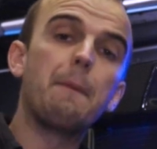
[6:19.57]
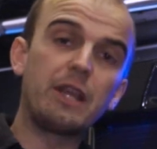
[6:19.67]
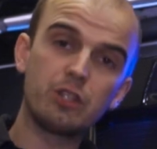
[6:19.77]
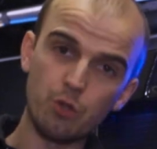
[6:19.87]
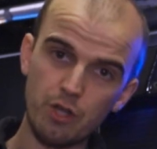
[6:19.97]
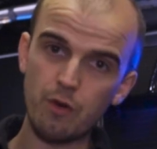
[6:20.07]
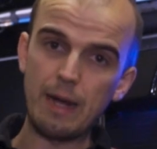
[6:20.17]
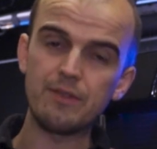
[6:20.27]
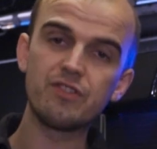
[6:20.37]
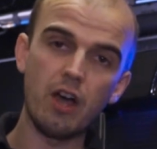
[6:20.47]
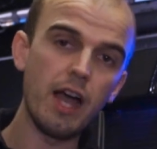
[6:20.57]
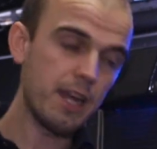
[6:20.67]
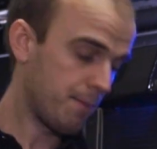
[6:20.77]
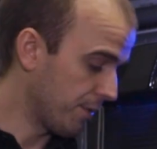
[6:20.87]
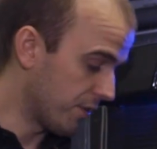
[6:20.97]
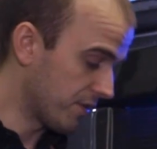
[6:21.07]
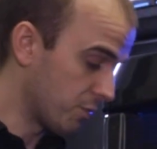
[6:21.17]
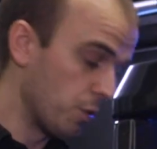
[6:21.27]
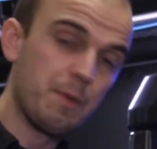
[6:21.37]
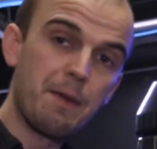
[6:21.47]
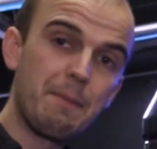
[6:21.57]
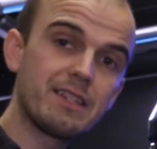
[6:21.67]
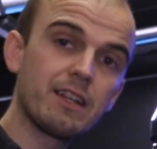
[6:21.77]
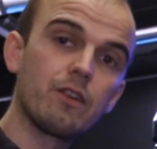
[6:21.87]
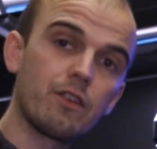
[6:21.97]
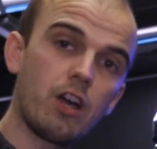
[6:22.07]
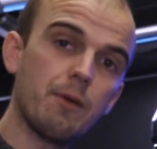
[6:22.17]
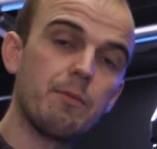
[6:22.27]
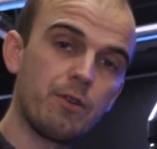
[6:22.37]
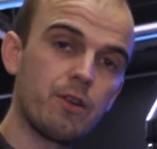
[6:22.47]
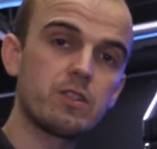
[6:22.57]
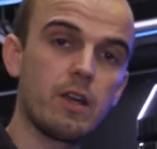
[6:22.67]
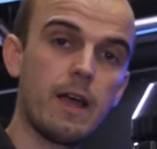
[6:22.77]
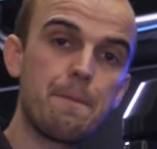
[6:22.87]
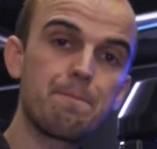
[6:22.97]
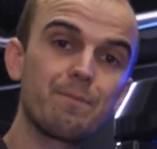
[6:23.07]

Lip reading: make sure you're outside because this will be emitting a lot of carbon monoxide.